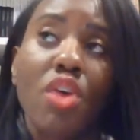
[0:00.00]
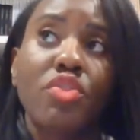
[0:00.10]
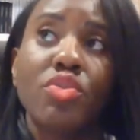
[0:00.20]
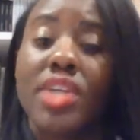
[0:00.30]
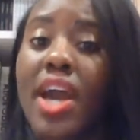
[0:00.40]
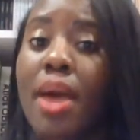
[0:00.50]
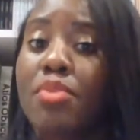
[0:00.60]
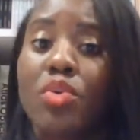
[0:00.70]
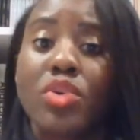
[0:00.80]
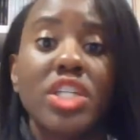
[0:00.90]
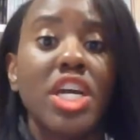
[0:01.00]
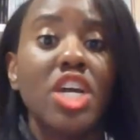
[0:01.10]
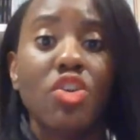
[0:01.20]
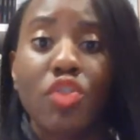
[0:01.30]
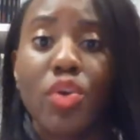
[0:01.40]
if you say I'm newer to
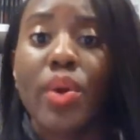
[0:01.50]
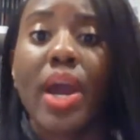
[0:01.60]
interviewing,